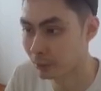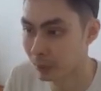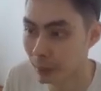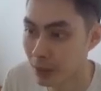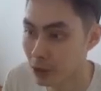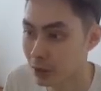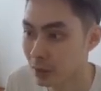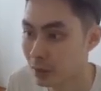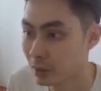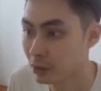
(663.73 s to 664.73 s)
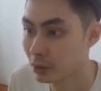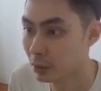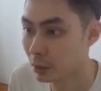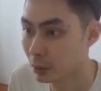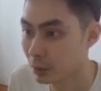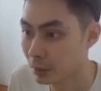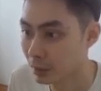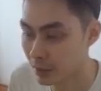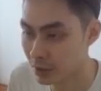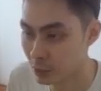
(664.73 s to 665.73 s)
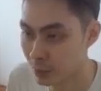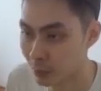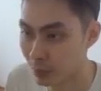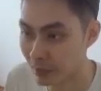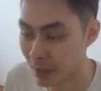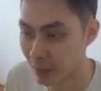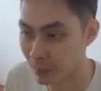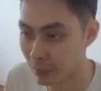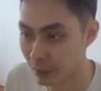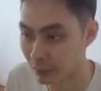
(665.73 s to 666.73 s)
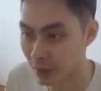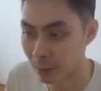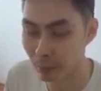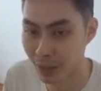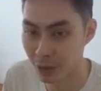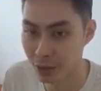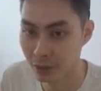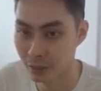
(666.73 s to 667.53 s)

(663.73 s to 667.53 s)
of the batch. So this is really what we name it here, right, batch.